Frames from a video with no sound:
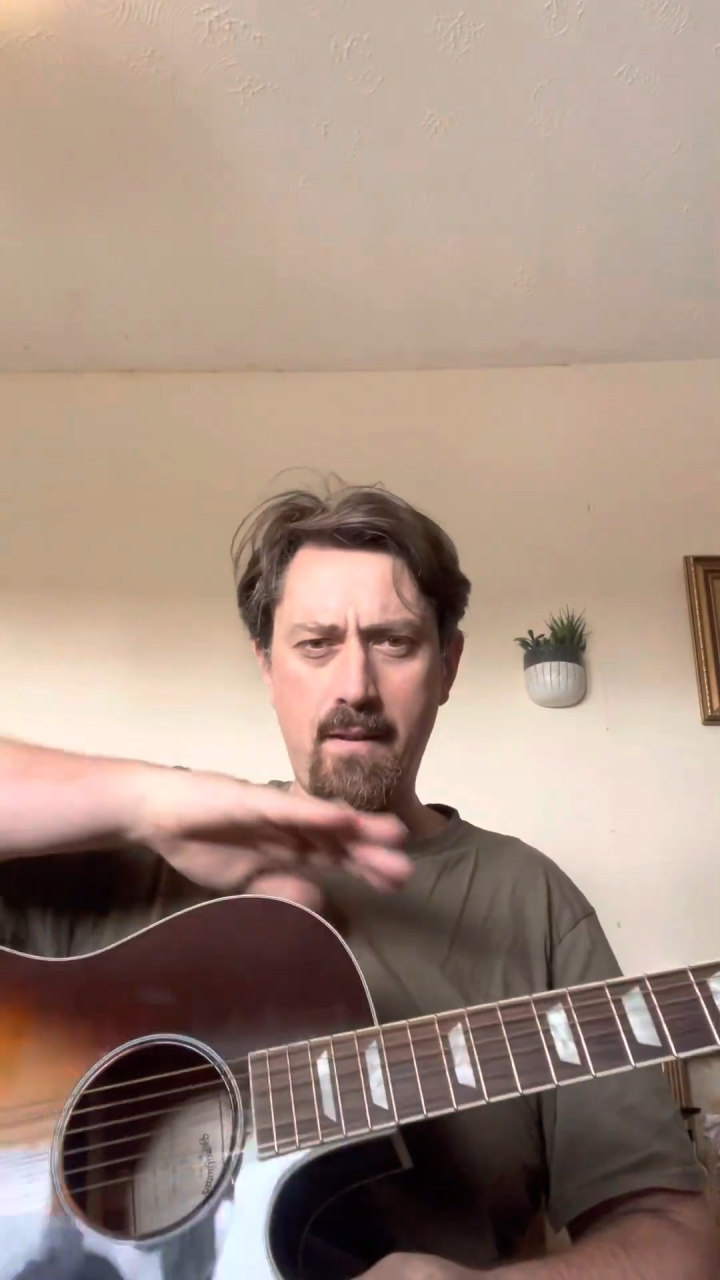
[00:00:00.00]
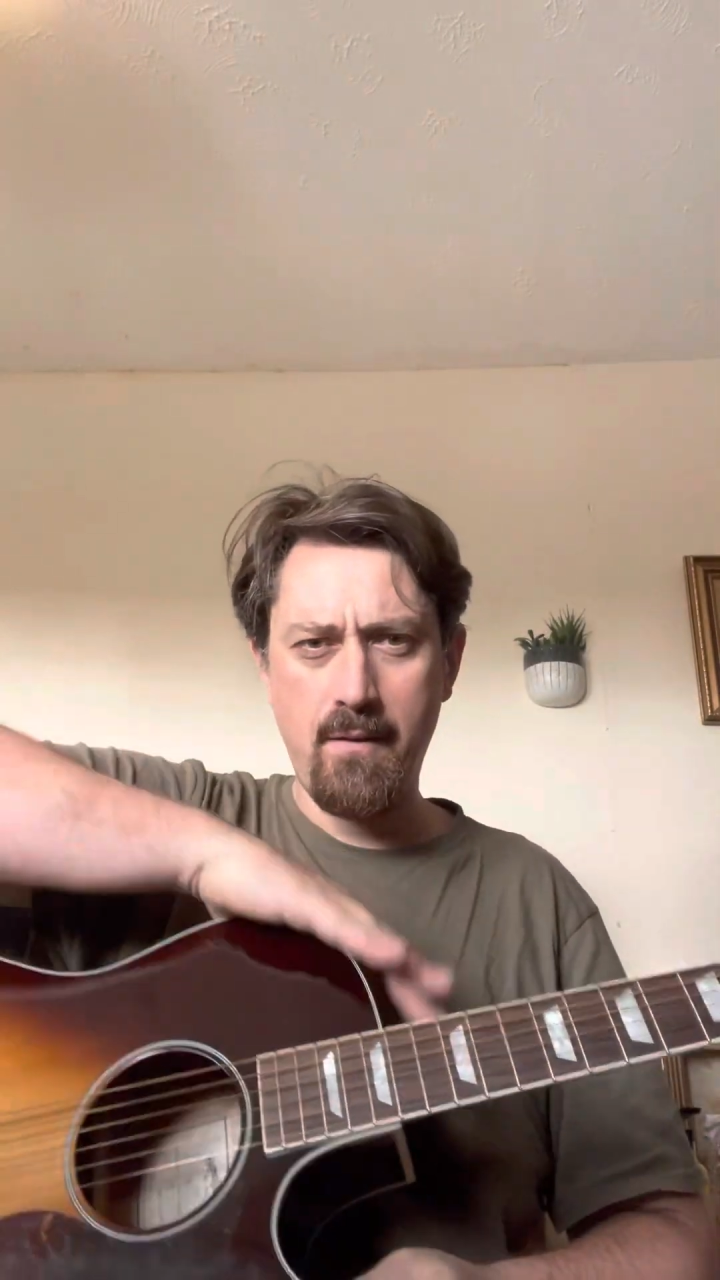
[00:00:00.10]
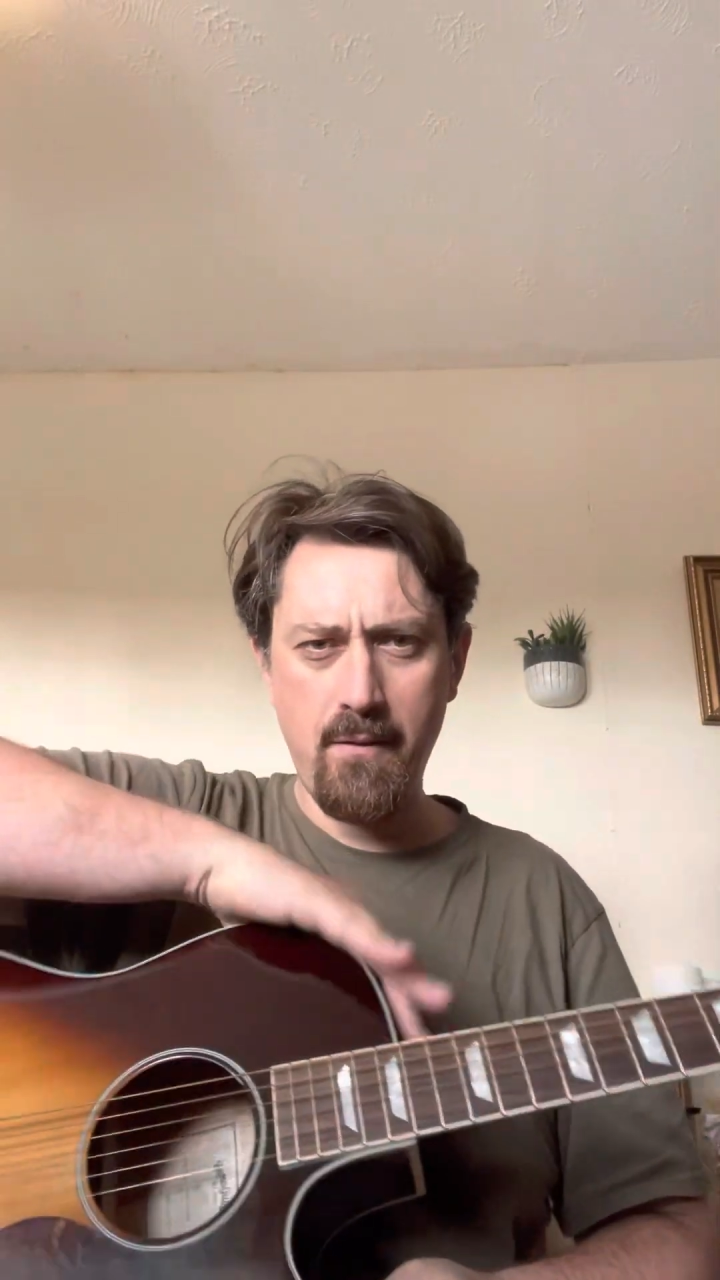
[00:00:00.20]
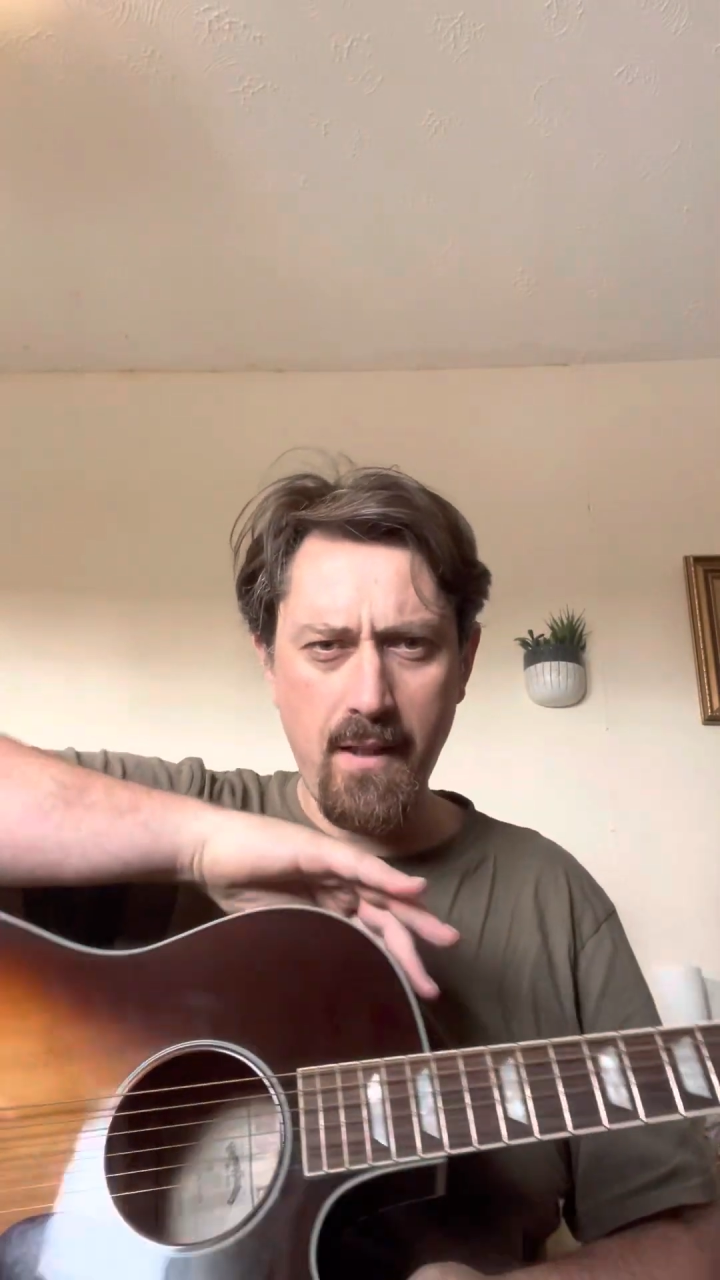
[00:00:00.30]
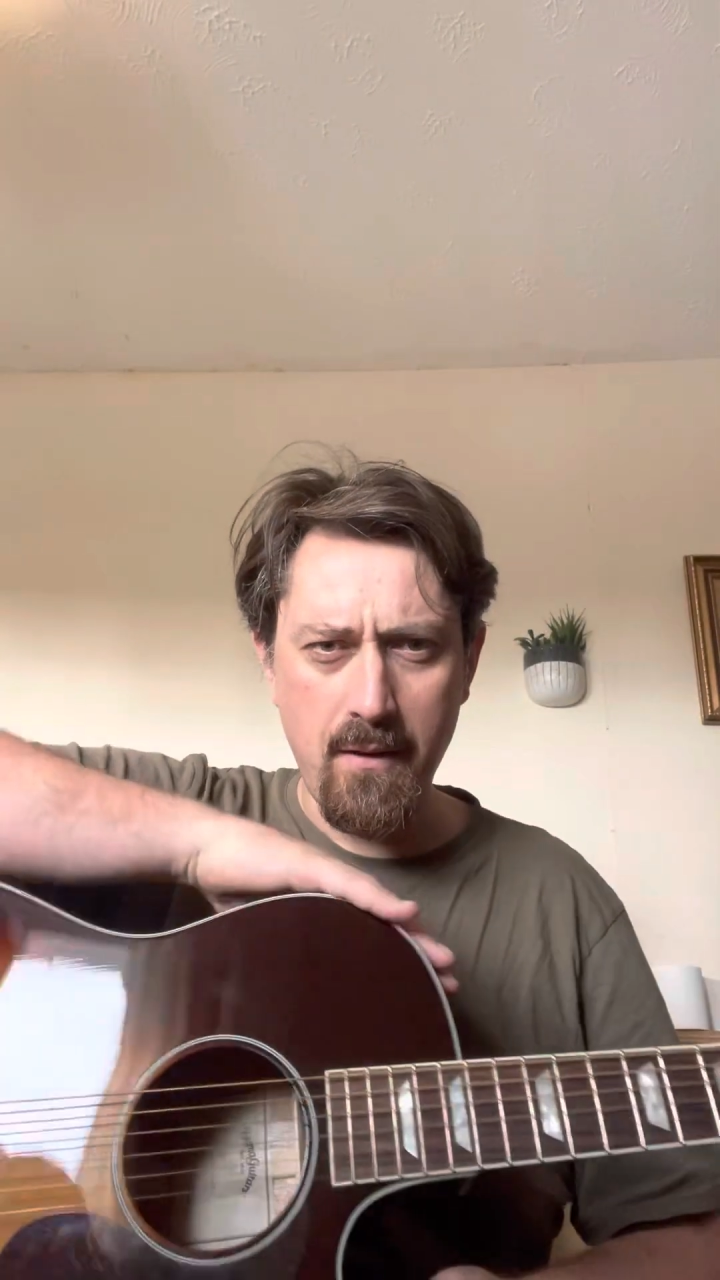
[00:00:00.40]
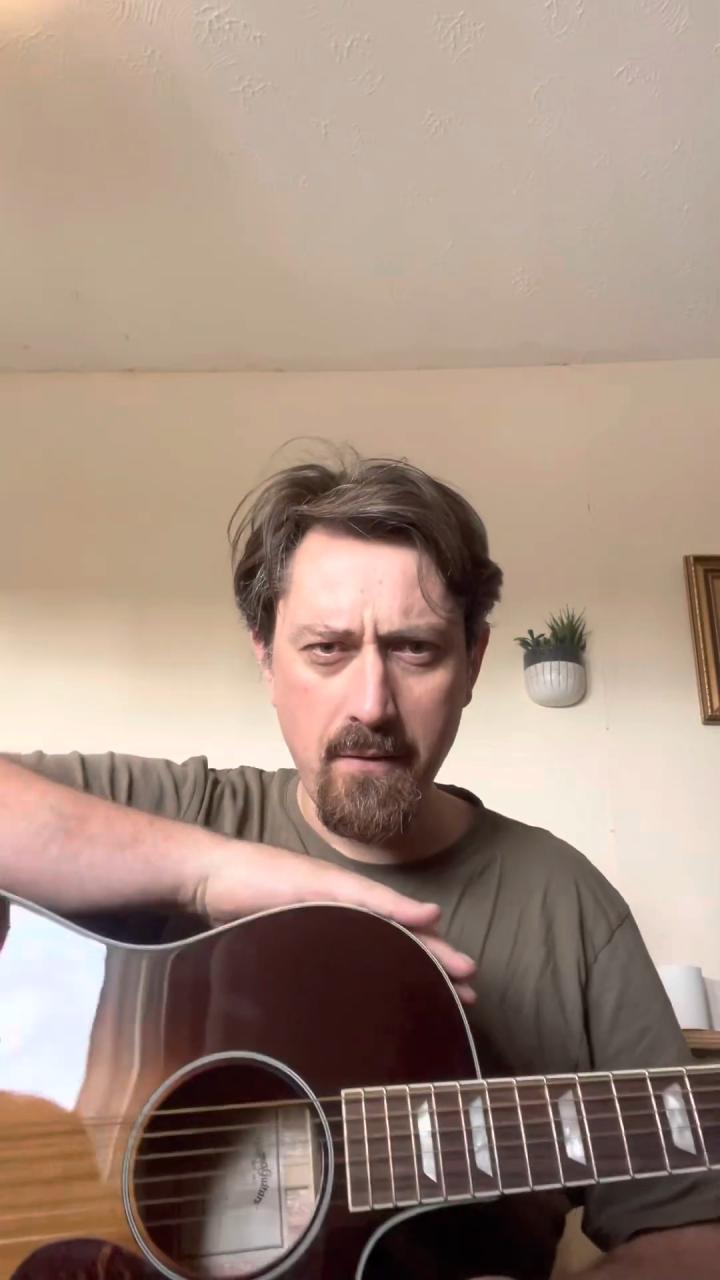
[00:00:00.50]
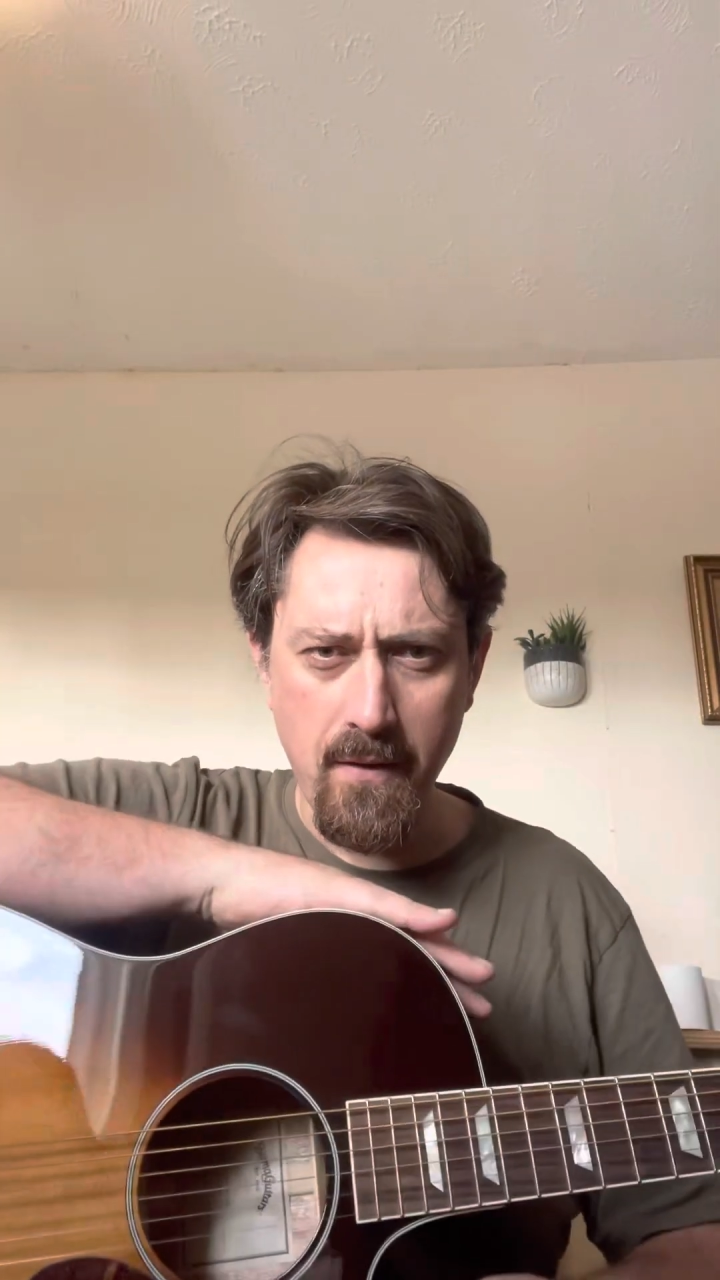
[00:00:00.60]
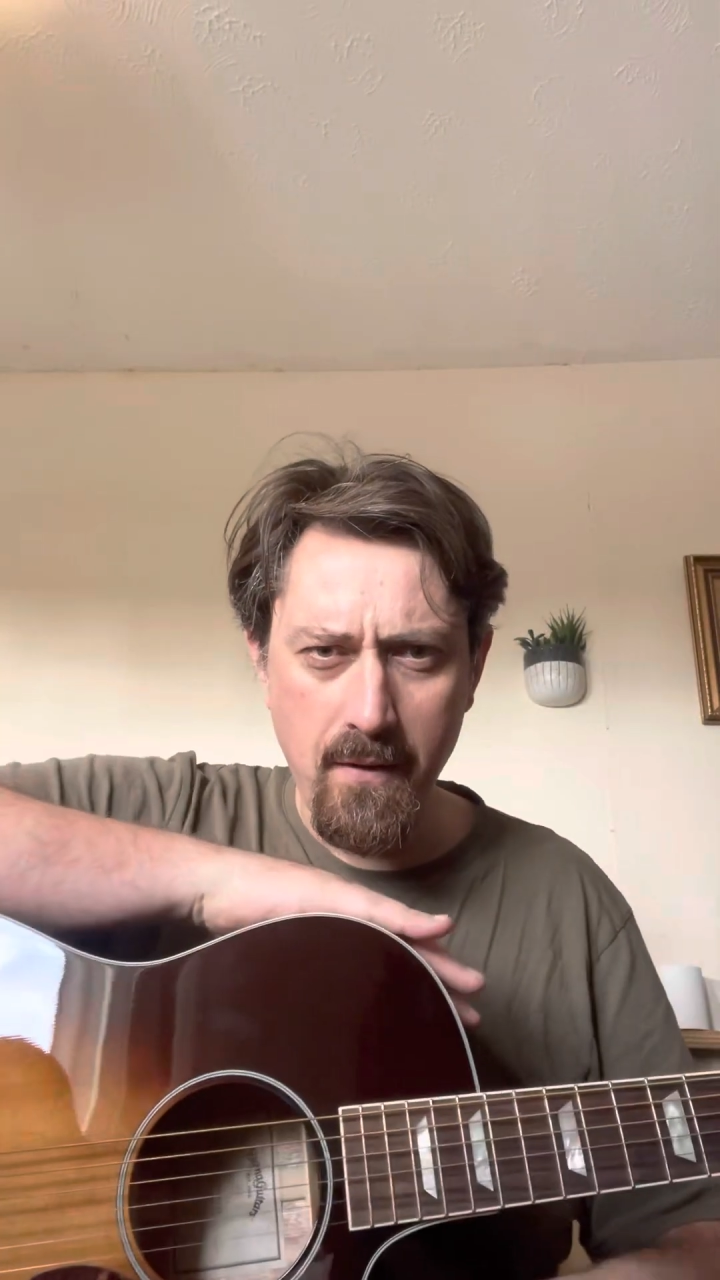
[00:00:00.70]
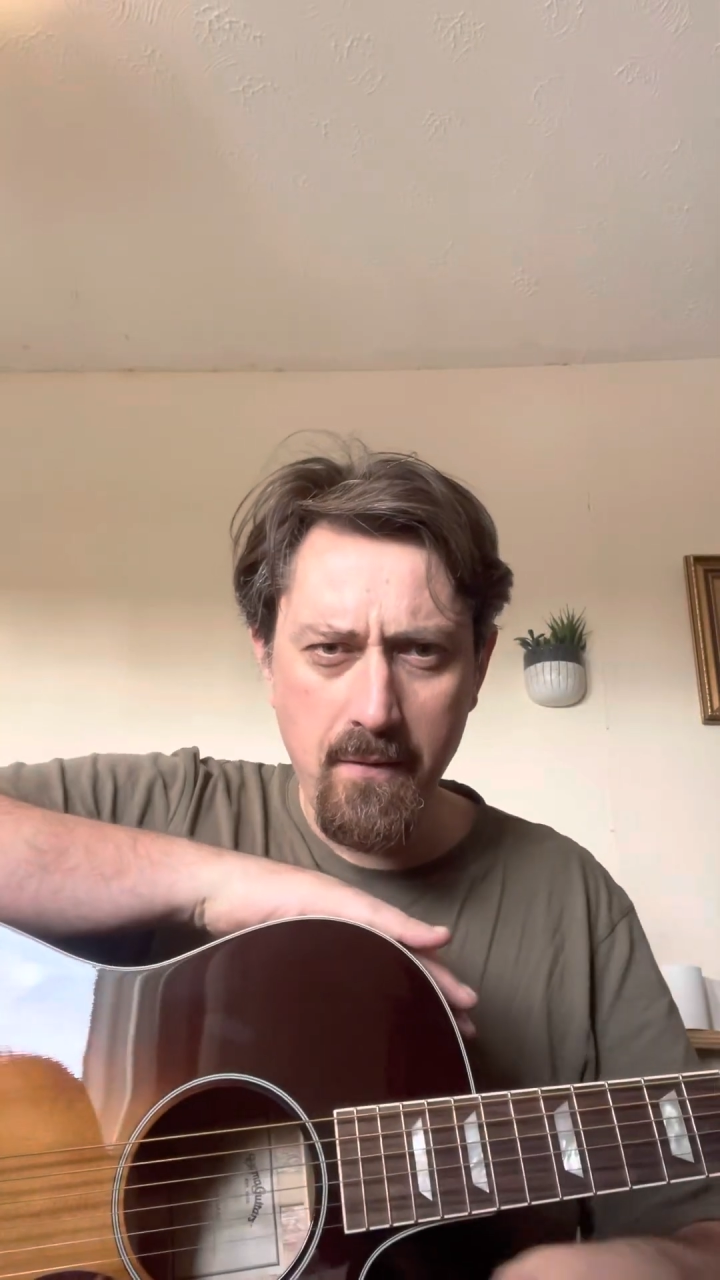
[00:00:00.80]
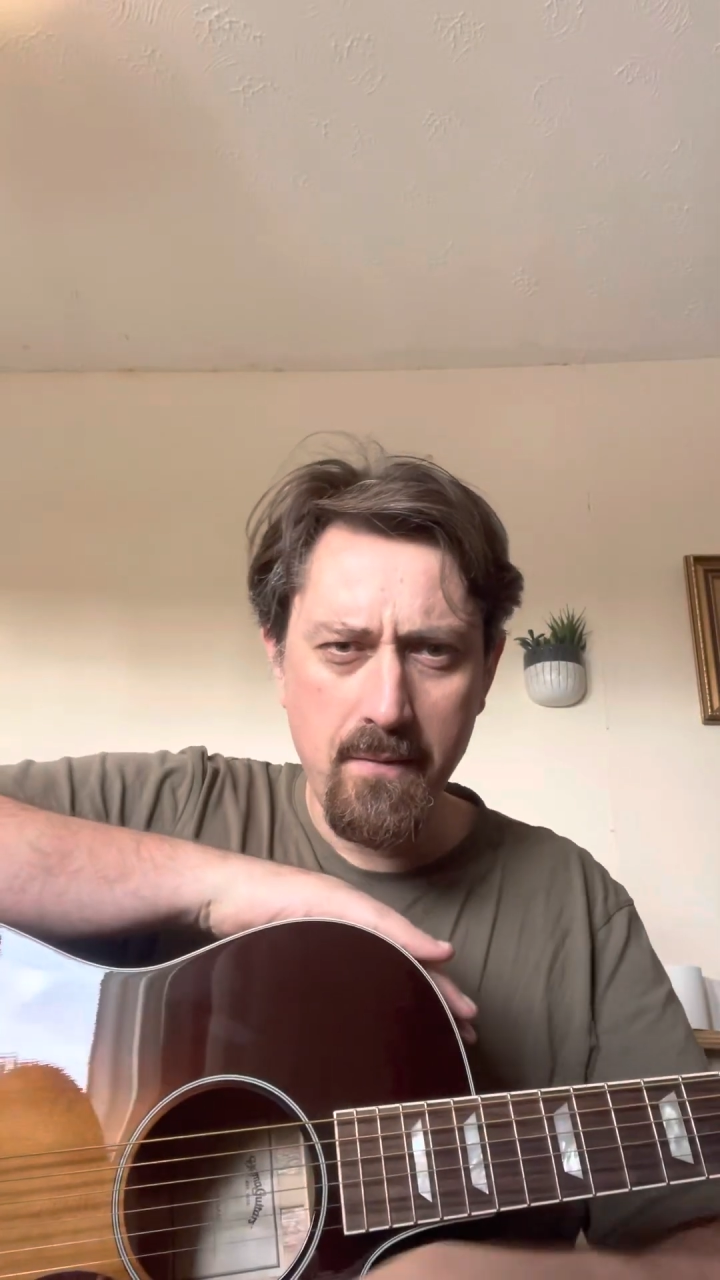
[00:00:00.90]
thought, that looks
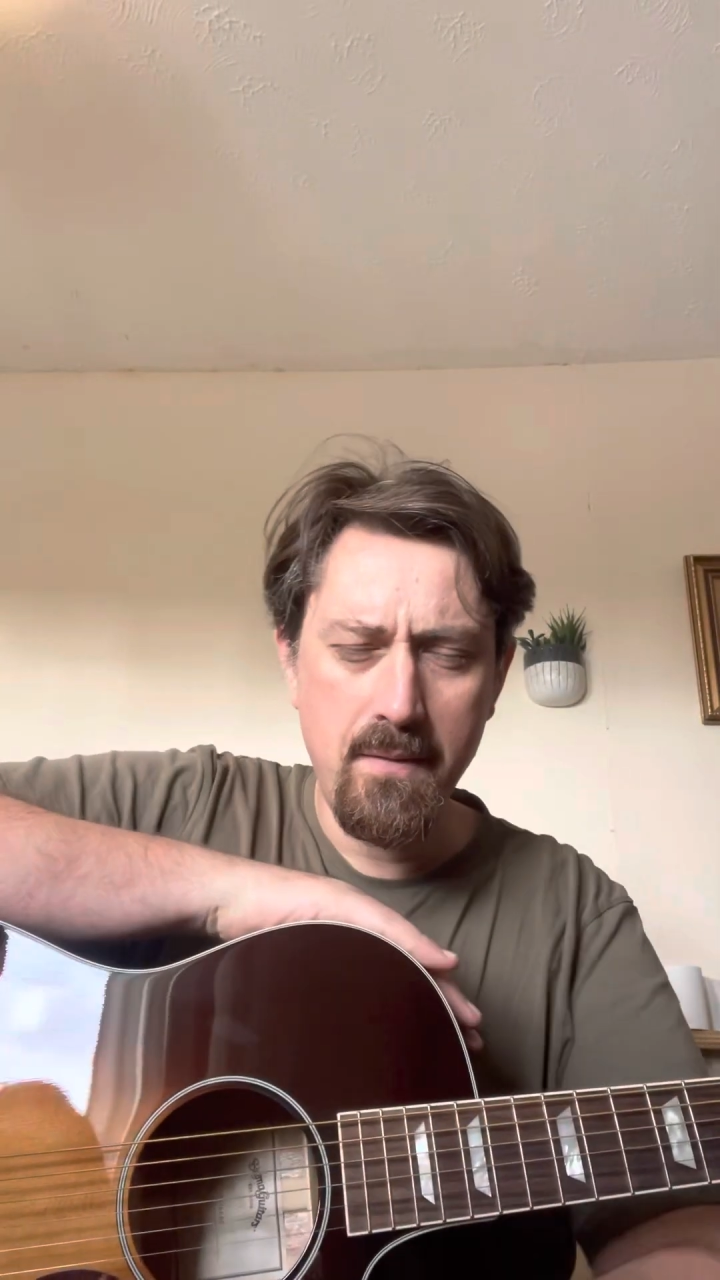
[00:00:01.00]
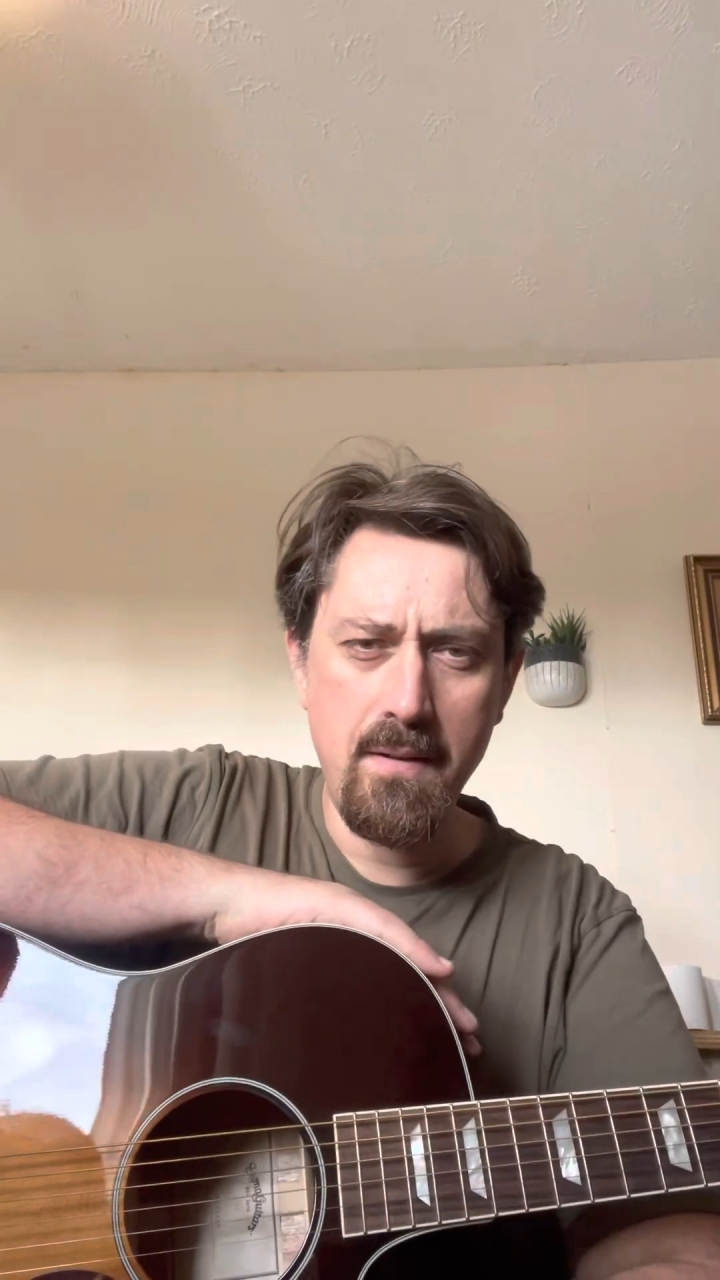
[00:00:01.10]
nice.